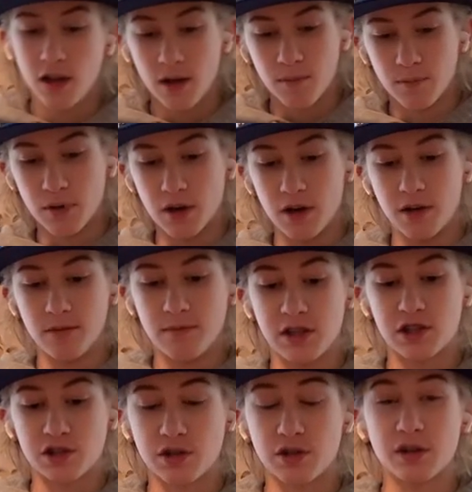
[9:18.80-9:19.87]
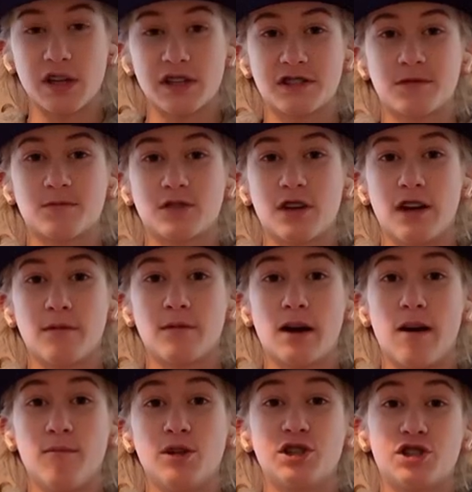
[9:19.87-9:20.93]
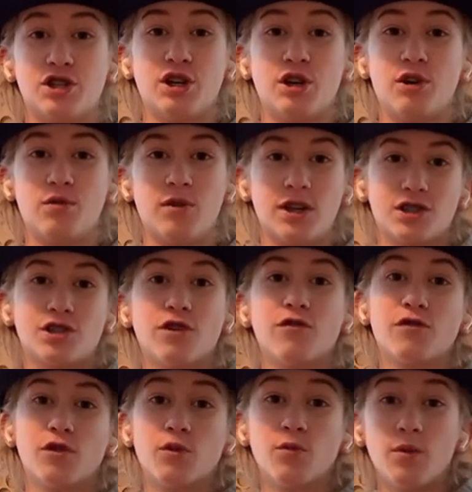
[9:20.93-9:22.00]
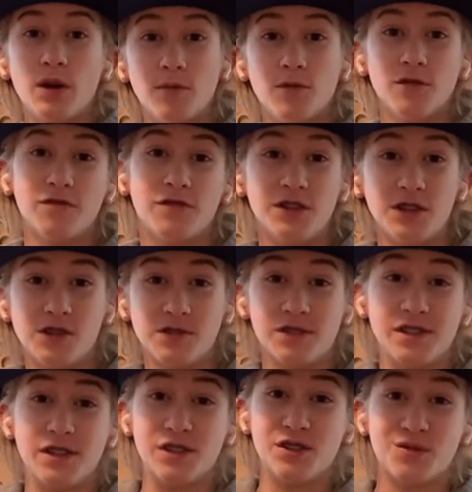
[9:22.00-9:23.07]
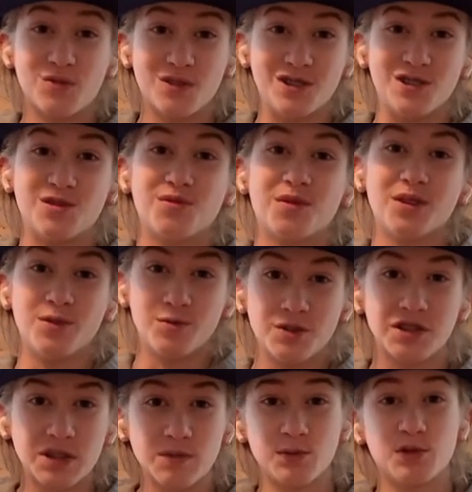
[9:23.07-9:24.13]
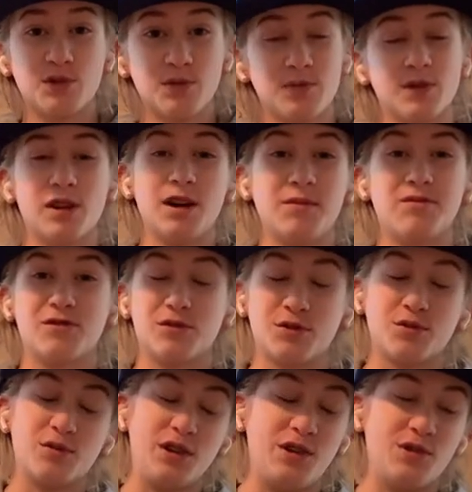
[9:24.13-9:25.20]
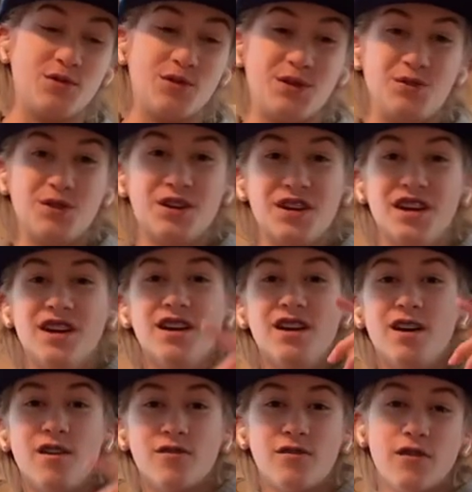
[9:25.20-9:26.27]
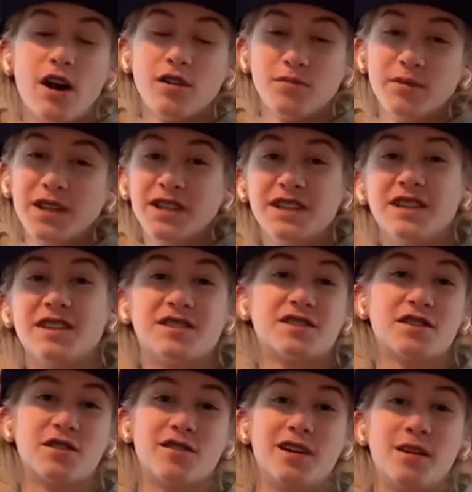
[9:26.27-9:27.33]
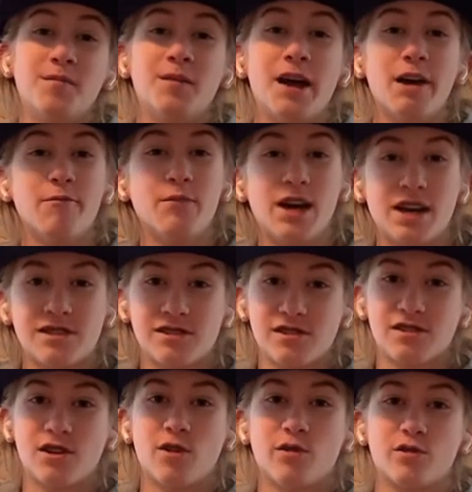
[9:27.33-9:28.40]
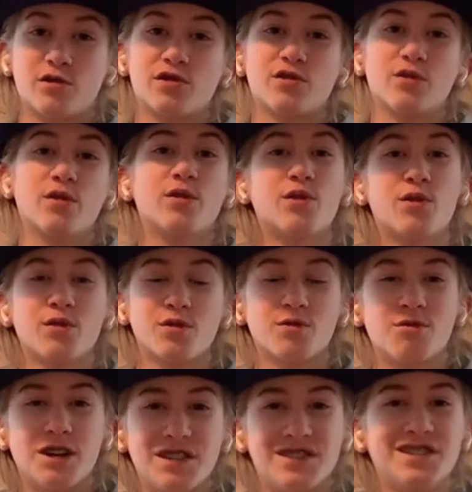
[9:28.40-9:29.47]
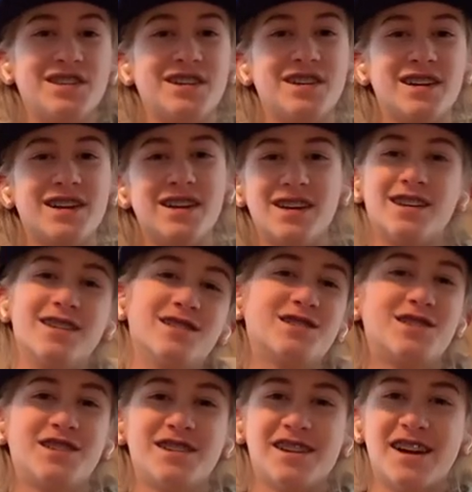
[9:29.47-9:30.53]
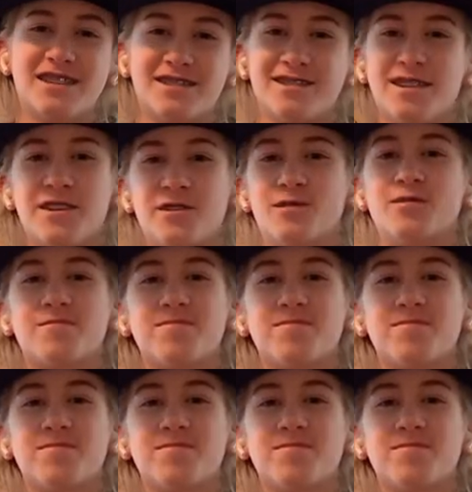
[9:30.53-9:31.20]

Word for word: but make sure to like, subscribe, comment, share. Watch out for way more videos in 2021. I'm super hyped for 2021. Follow me on Instagram at Max's underscore corner YT, and I'll see you guys later.